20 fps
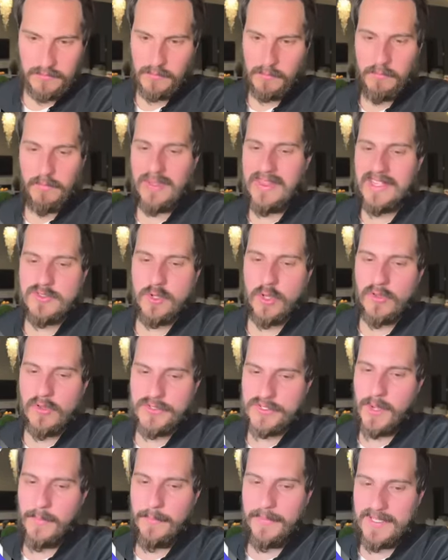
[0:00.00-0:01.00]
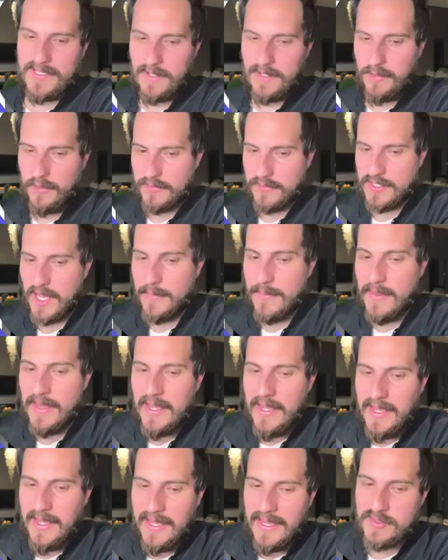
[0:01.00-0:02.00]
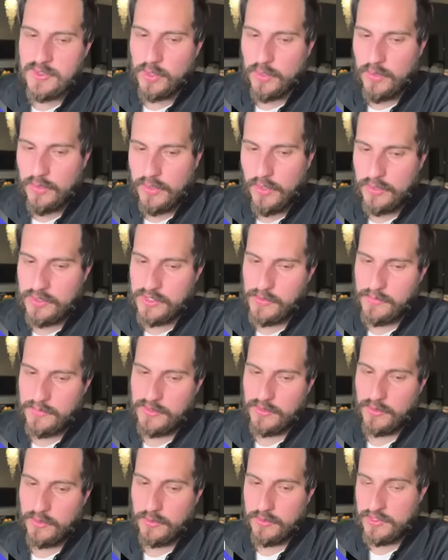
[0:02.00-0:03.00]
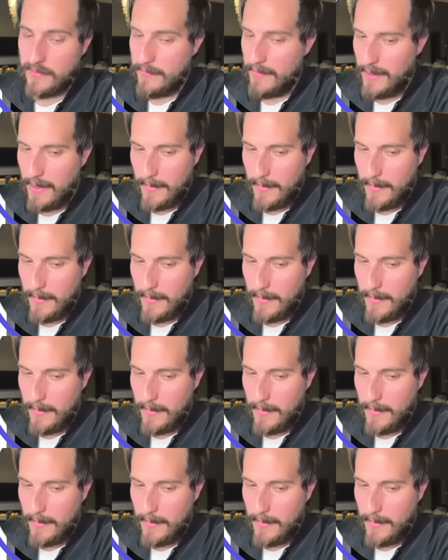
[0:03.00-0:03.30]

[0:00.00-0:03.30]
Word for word: But that's all this company's done over time. And so it'll go through some